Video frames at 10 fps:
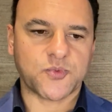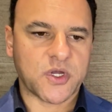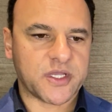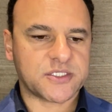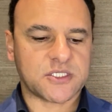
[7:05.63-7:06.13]

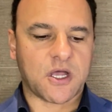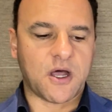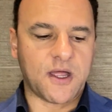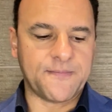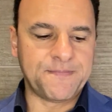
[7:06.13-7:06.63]
works
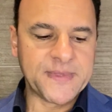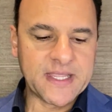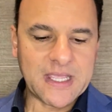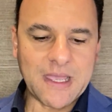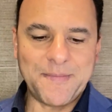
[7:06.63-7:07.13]
on
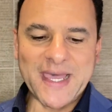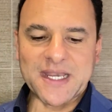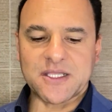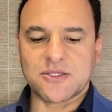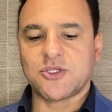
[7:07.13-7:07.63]

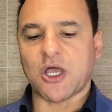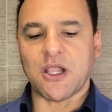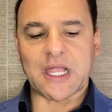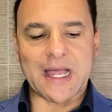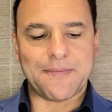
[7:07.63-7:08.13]
about
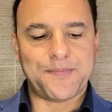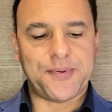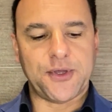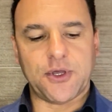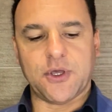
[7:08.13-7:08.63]

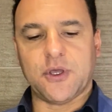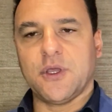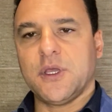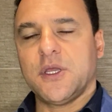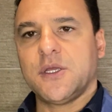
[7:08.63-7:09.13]
$1
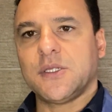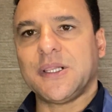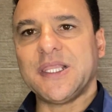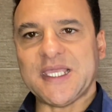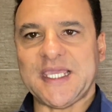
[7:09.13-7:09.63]
per
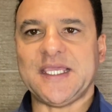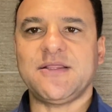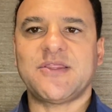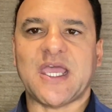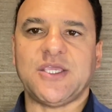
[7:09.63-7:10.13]

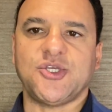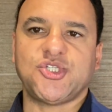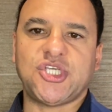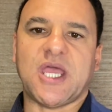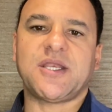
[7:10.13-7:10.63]
lead that you
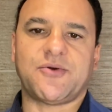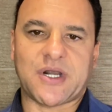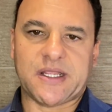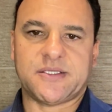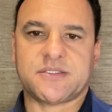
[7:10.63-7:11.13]

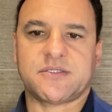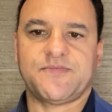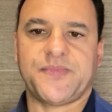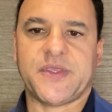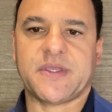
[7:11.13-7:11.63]
generate.
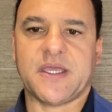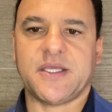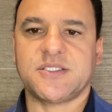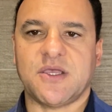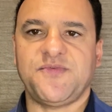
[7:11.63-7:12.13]

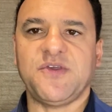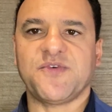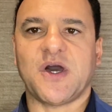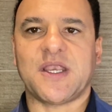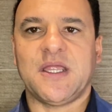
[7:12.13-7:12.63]
Okay, so if
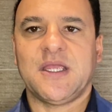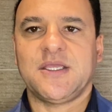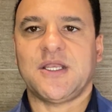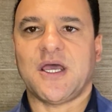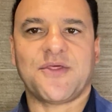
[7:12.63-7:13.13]
you've
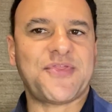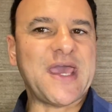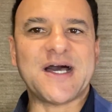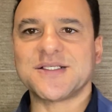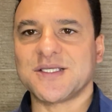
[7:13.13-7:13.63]
got
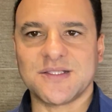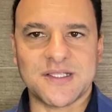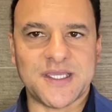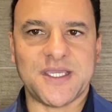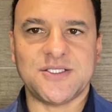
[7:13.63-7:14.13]

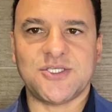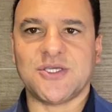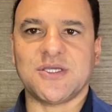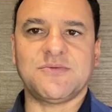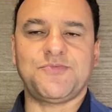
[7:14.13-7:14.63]
1,000 leads,
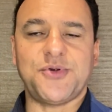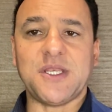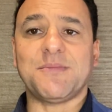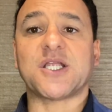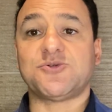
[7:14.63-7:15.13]
you can
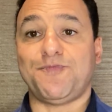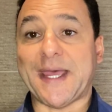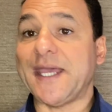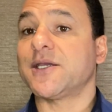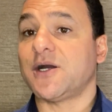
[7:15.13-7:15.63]
pretty much
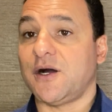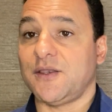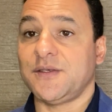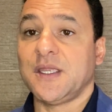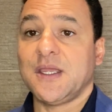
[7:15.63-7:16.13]
bank
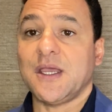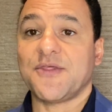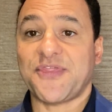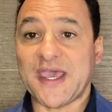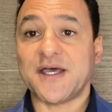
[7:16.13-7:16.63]
on
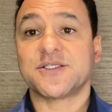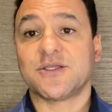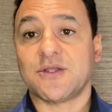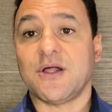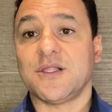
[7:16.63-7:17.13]

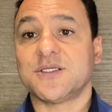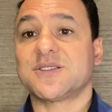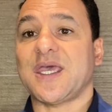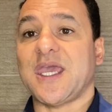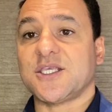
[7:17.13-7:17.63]

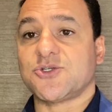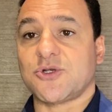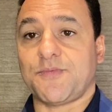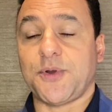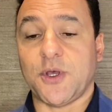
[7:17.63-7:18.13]
$1,000
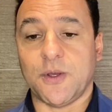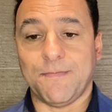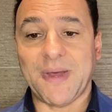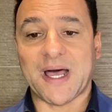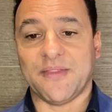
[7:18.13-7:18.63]
extra per
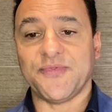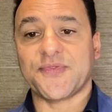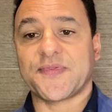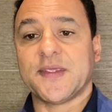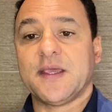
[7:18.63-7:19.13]
month
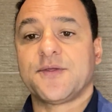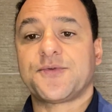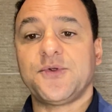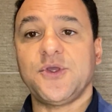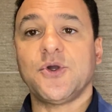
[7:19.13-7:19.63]

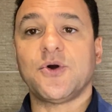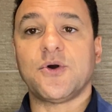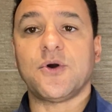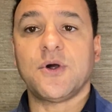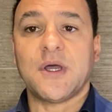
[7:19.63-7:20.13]
through
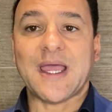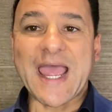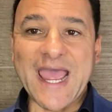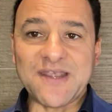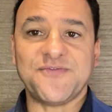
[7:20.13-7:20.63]
your
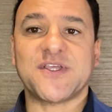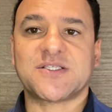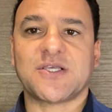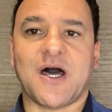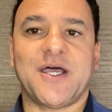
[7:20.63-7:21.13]

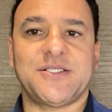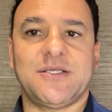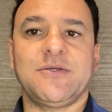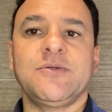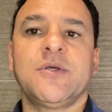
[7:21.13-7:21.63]

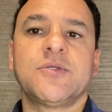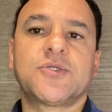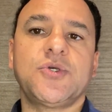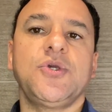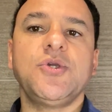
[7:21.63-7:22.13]
advertising
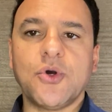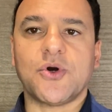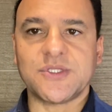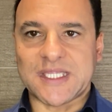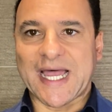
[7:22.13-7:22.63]
to
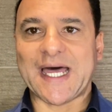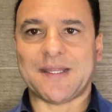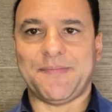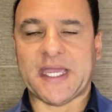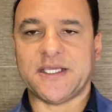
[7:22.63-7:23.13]
your
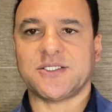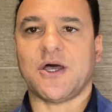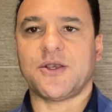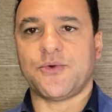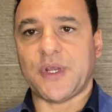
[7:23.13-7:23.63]
database
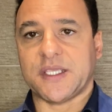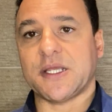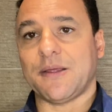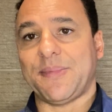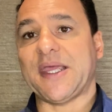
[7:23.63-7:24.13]
on a
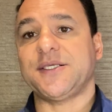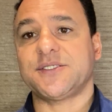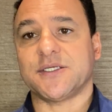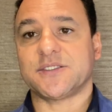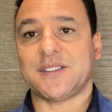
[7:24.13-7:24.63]
regular
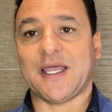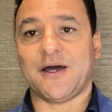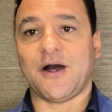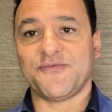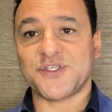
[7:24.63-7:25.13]
basis.
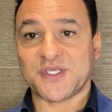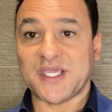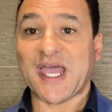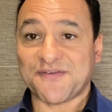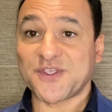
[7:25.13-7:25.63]
Now, obviously,
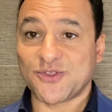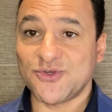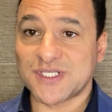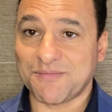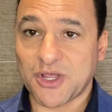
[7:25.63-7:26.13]
you have to
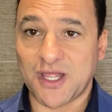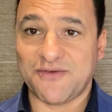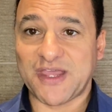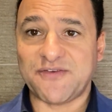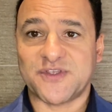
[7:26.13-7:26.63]
do some kind
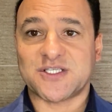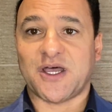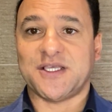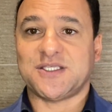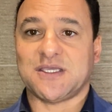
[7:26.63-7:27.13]
of
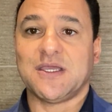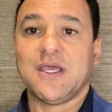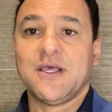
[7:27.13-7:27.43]
advertising.